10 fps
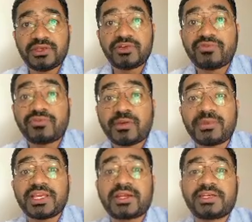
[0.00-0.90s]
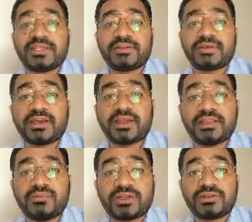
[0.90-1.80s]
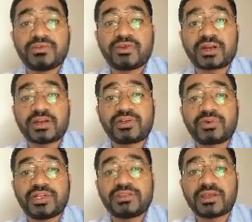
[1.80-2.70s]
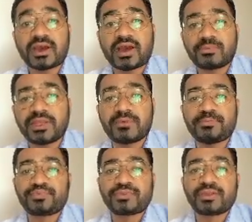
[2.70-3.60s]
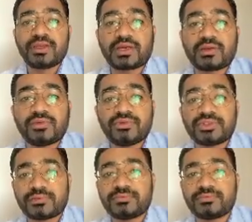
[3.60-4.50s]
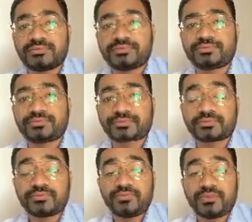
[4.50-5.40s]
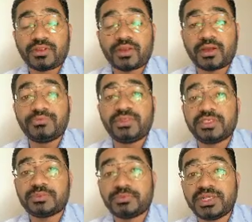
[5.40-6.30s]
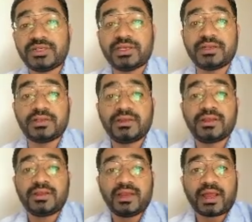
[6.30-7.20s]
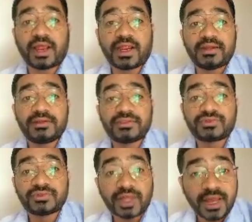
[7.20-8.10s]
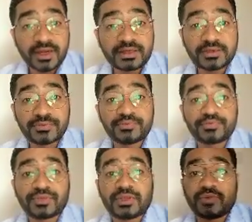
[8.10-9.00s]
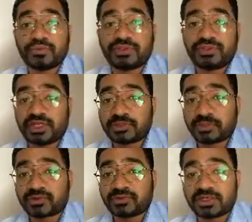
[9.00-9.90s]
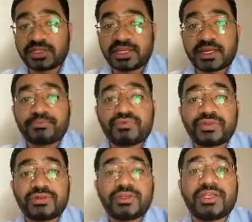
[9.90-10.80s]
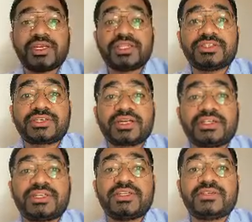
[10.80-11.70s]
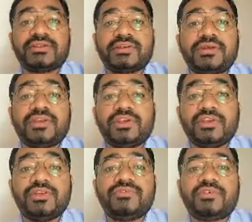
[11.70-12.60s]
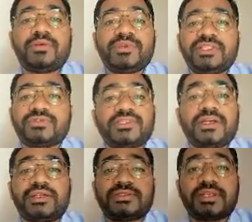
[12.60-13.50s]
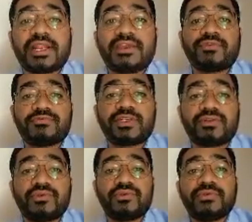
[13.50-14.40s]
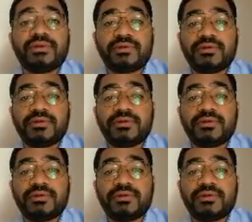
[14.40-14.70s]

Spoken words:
uniformly cutting, and even you are controlling the RPM revolution of the spindle, and so that with respect to the depth, it is cutting uniformly so that the life of the tool will